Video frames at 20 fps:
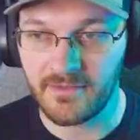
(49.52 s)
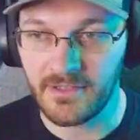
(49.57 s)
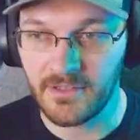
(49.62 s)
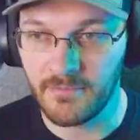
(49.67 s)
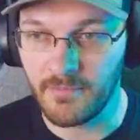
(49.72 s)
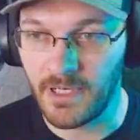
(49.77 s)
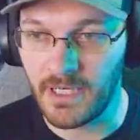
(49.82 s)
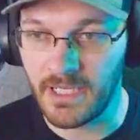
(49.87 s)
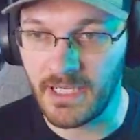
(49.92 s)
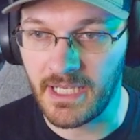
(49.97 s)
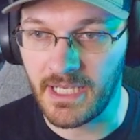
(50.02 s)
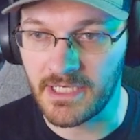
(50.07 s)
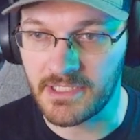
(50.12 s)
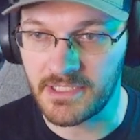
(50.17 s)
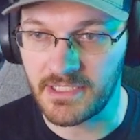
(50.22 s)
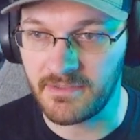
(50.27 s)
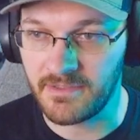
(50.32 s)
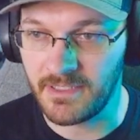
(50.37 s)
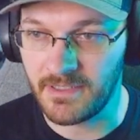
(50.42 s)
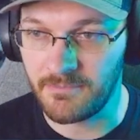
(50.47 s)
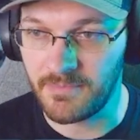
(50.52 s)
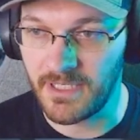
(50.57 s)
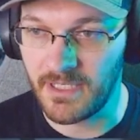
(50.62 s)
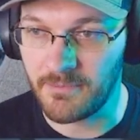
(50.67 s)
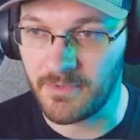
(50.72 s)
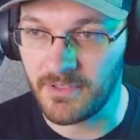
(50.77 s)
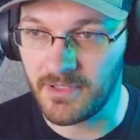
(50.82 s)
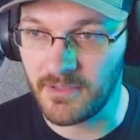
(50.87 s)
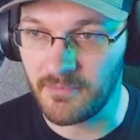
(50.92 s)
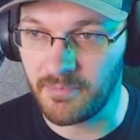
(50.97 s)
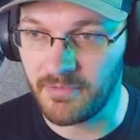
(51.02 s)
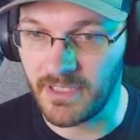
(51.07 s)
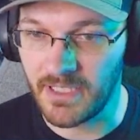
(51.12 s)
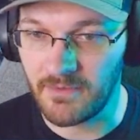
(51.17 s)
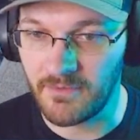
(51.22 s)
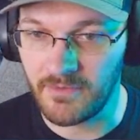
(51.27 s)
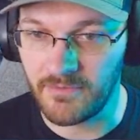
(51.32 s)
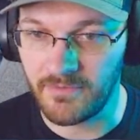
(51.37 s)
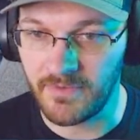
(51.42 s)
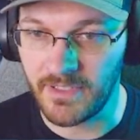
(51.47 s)
you might actually be able to play
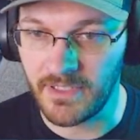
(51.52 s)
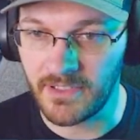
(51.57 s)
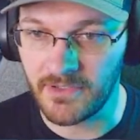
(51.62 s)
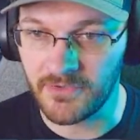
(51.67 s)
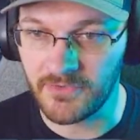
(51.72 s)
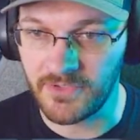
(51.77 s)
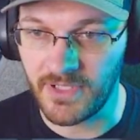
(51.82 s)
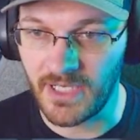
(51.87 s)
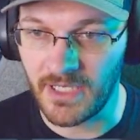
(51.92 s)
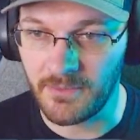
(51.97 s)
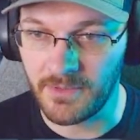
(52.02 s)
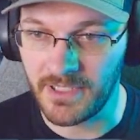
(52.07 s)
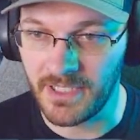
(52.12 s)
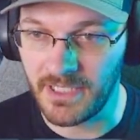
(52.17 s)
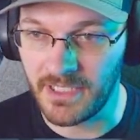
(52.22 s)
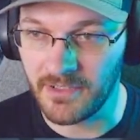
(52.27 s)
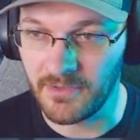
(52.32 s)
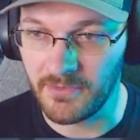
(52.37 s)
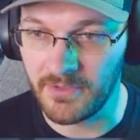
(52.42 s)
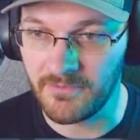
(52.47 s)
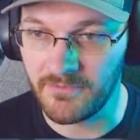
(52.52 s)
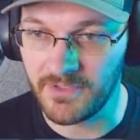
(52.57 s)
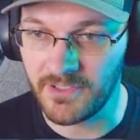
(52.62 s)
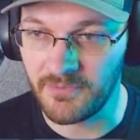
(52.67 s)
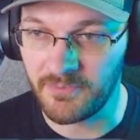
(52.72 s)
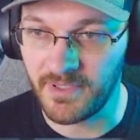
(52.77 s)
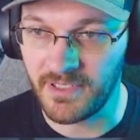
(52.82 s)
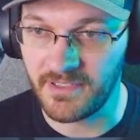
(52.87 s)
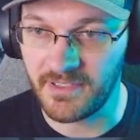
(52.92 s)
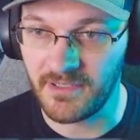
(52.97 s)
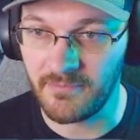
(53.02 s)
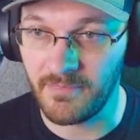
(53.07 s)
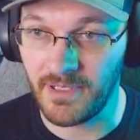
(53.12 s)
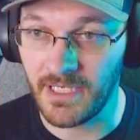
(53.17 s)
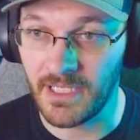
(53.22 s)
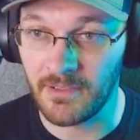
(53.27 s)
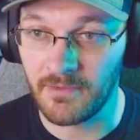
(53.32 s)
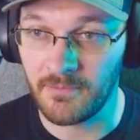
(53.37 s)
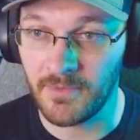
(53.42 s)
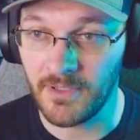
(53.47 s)
with vehicles now in Halo Infinite's Big Team
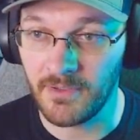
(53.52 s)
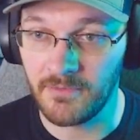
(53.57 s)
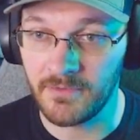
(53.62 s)
Battle mode,